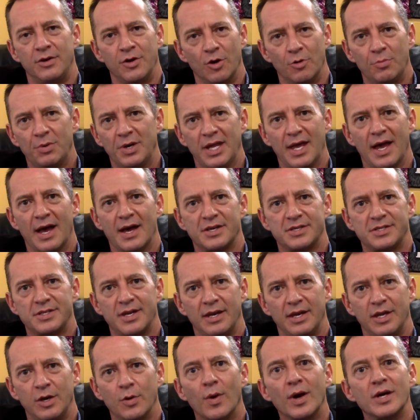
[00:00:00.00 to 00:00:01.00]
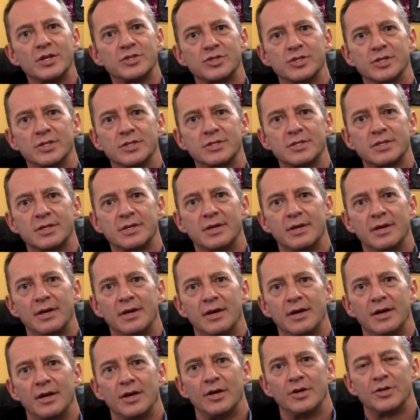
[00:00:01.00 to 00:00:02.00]
Nobody asked any questions.
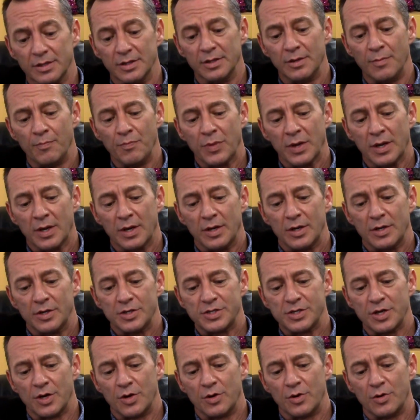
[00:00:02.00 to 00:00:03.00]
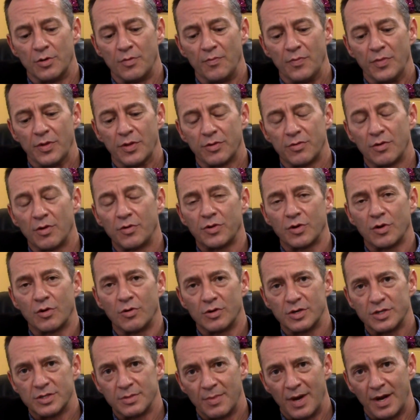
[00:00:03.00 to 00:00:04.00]
So throughout the
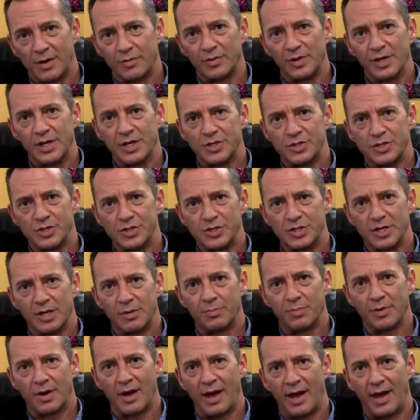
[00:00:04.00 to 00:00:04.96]
course of my relationship,